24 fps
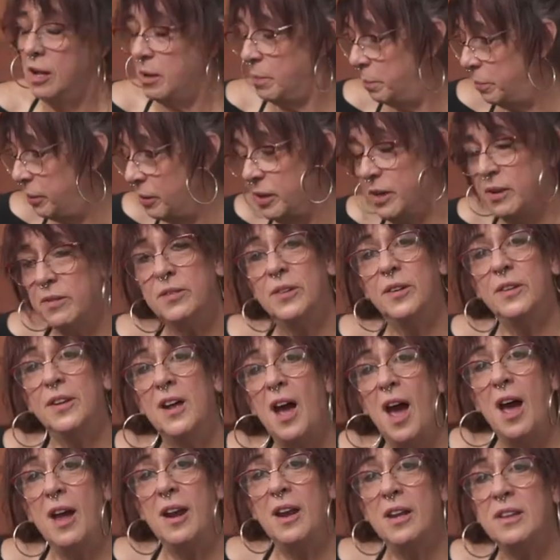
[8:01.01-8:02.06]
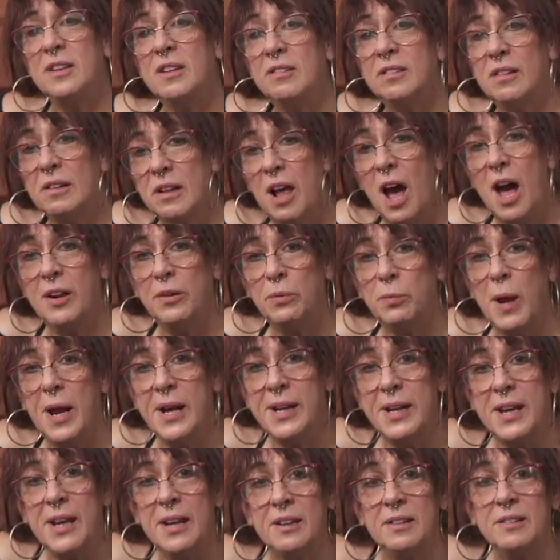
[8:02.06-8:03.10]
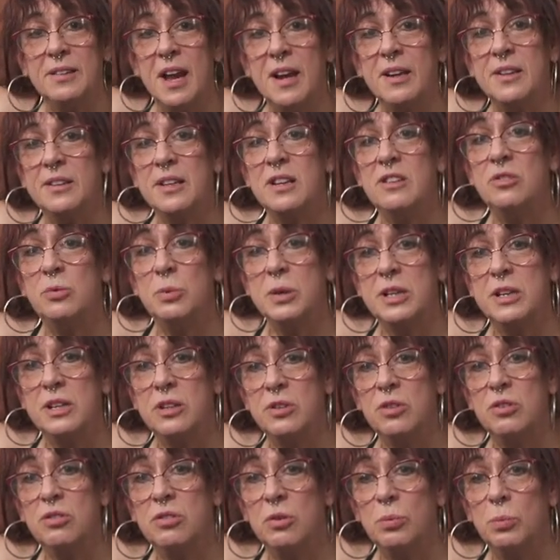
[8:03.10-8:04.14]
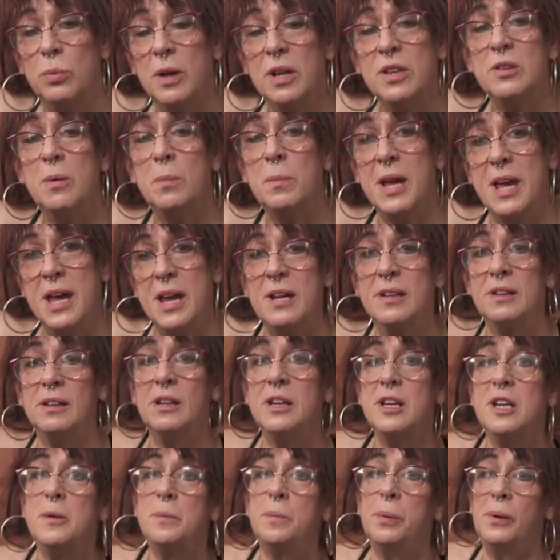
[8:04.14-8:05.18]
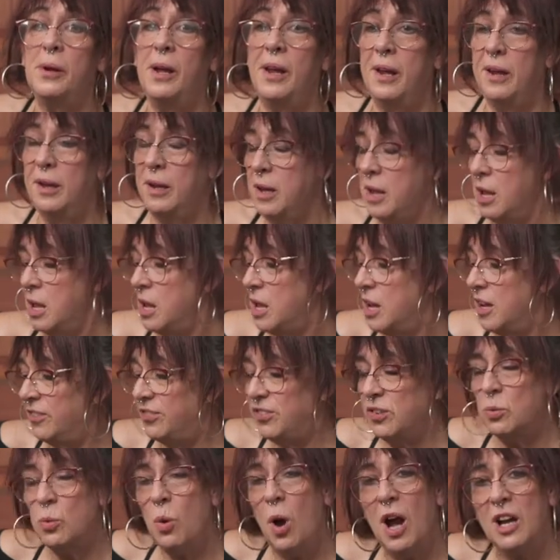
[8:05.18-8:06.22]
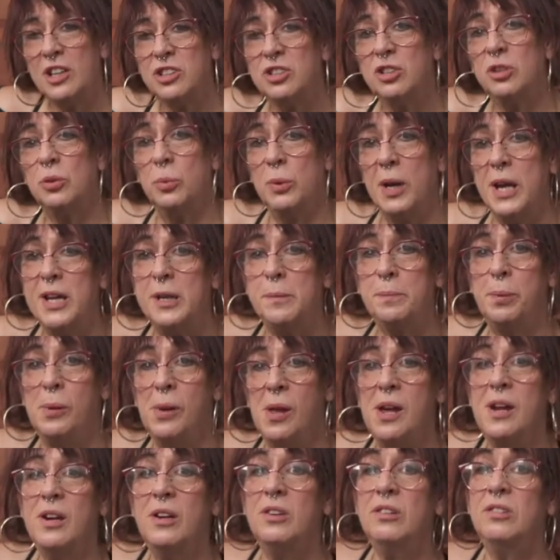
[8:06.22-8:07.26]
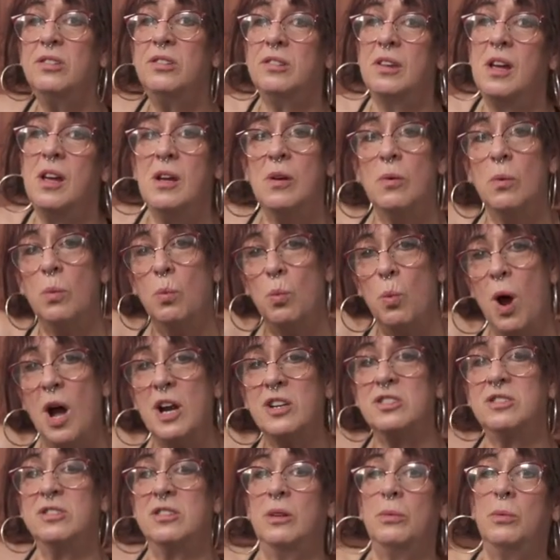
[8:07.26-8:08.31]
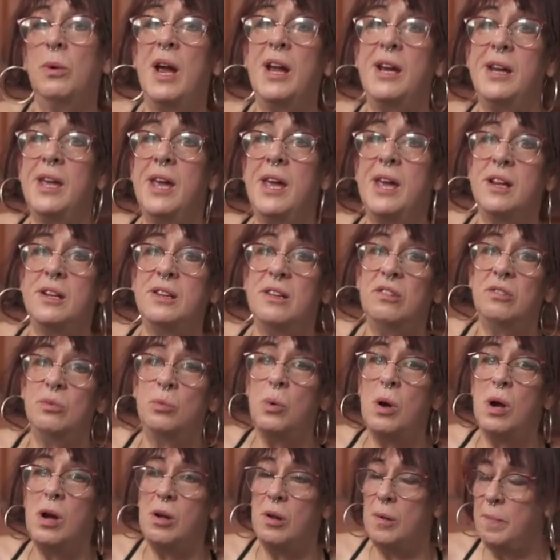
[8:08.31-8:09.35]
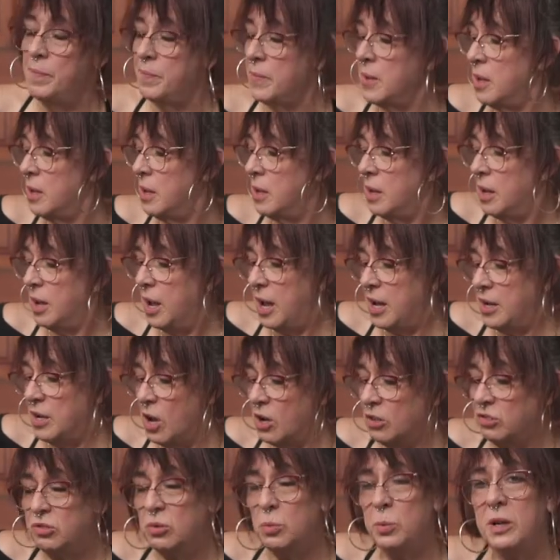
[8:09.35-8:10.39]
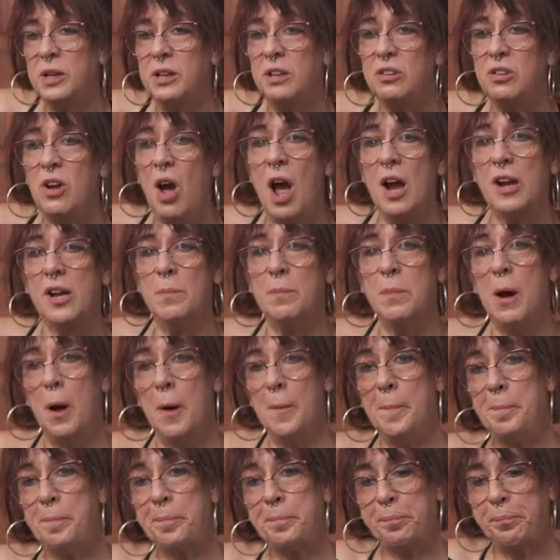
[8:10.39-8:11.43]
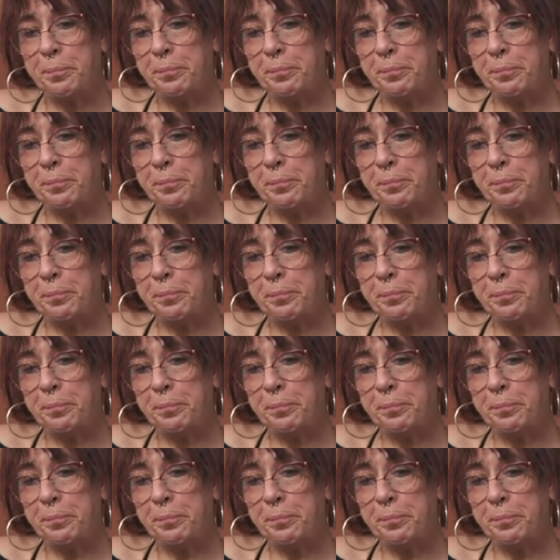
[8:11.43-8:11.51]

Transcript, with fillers: believe it or not. And there's a lot of right hand techniques we can use in rhythm and lead playing. If you watch great players, watch their right hand as well. And also we're going to talk about